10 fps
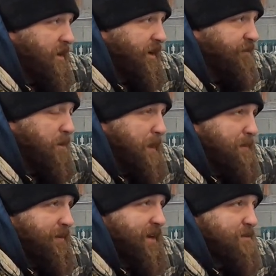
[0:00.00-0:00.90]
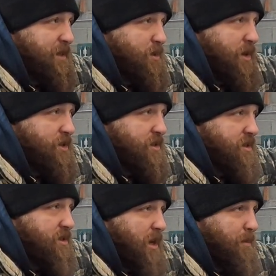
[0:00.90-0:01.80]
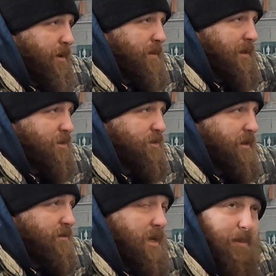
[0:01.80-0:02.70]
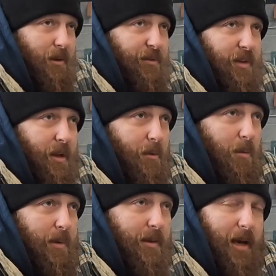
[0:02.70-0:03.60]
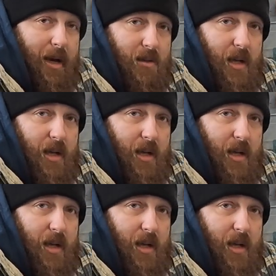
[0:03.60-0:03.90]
a few people have asked me these questions and there's no point me cluttering a rebuild video up with that.